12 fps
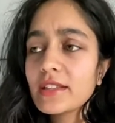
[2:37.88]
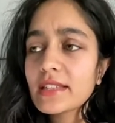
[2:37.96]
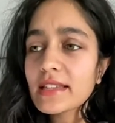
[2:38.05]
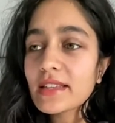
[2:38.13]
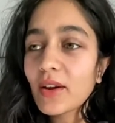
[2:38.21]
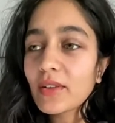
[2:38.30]

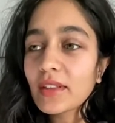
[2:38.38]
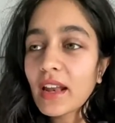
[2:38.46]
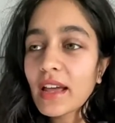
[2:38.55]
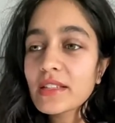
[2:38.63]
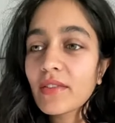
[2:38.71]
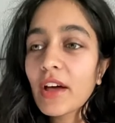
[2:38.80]
says along the
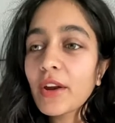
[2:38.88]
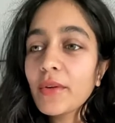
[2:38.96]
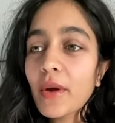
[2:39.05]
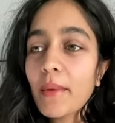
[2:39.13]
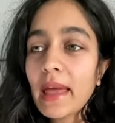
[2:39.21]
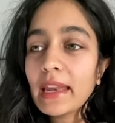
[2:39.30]
lines of, I
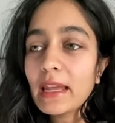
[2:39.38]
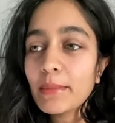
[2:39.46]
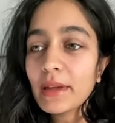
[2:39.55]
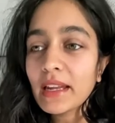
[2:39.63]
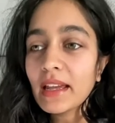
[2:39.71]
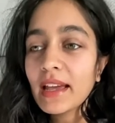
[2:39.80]
don't know
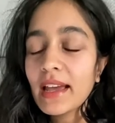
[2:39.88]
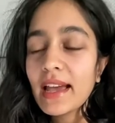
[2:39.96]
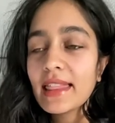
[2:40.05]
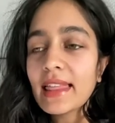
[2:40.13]
anybody